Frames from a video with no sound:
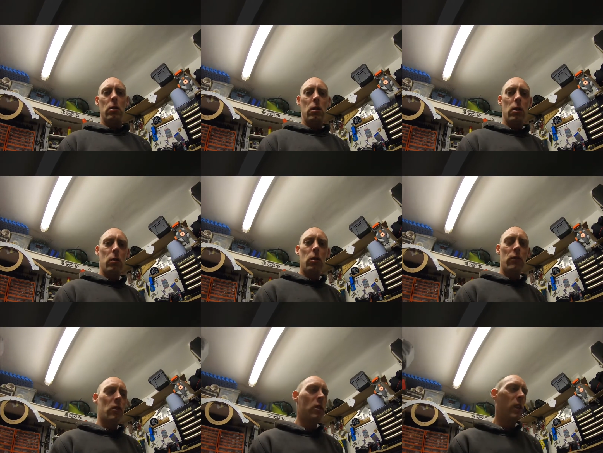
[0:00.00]
Right, what
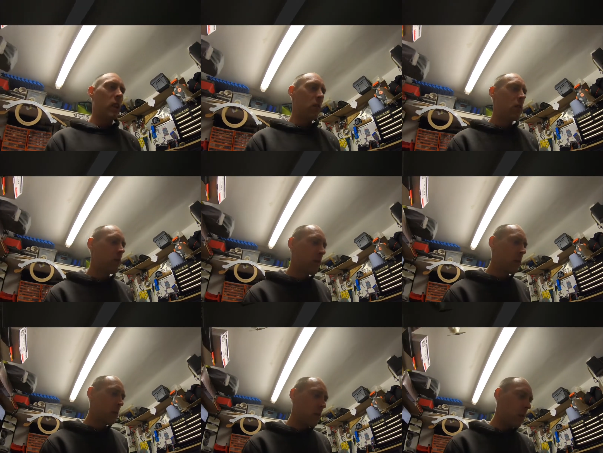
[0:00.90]
I've done here, I've
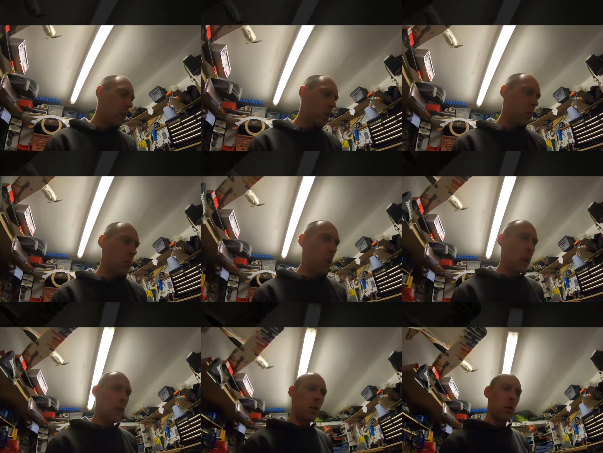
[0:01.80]
mixed some
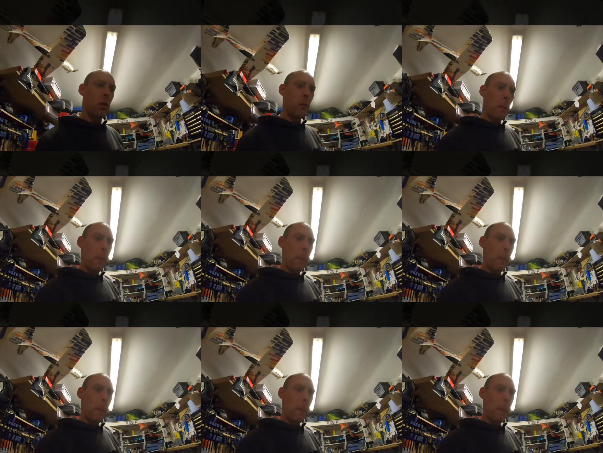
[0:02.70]
paint up,